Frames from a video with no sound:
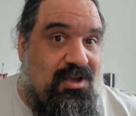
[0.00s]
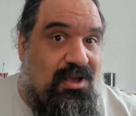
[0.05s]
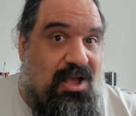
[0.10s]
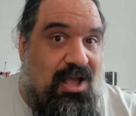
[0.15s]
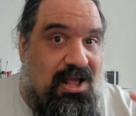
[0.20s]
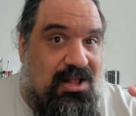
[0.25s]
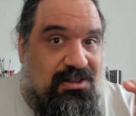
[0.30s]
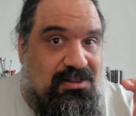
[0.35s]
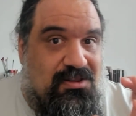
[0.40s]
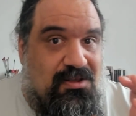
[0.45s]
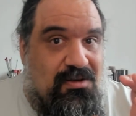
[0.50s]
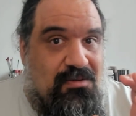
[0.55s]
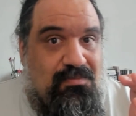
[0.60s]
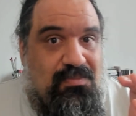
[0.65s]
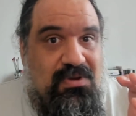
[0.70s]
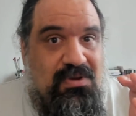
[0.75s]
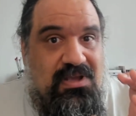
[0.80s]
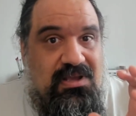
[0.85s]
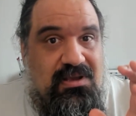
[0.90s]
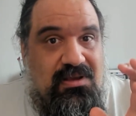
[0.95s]
and
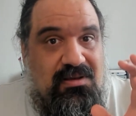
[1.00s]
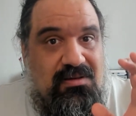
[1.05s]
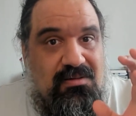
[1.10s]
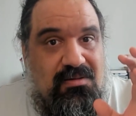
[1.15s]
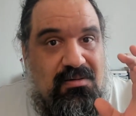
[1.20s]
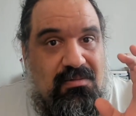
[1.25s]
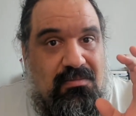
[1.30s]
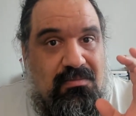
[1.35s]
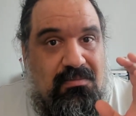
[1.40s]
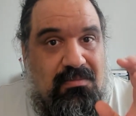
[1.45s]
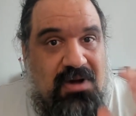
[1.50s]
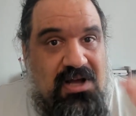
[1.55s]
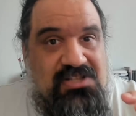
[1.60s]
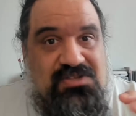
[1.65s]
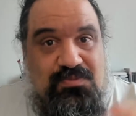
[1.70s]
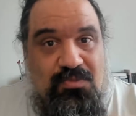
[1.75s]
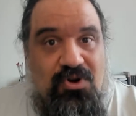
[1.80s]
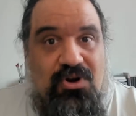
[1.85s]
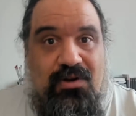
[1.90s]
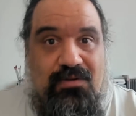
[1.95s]
be much
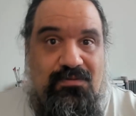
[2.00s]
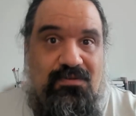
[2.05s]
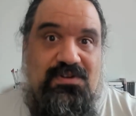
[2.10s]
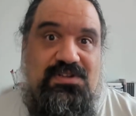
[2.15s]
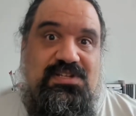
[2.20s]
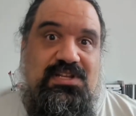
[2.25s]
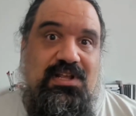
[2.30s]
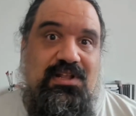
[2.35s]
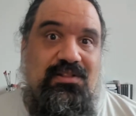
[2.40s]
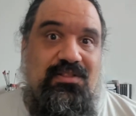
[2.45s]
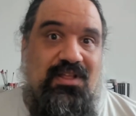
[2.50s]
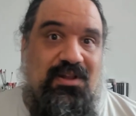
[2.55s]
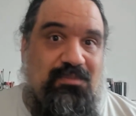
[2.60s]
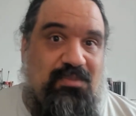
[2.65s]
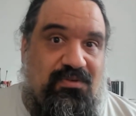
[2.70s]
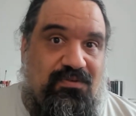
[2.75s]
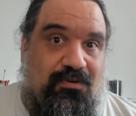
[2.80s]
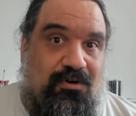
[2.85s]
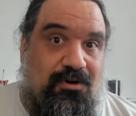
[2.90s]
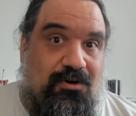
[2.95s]
more efficient than
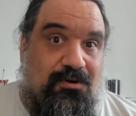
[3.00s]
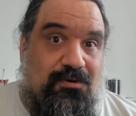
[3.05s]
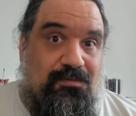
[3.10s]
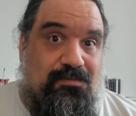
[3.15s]
before.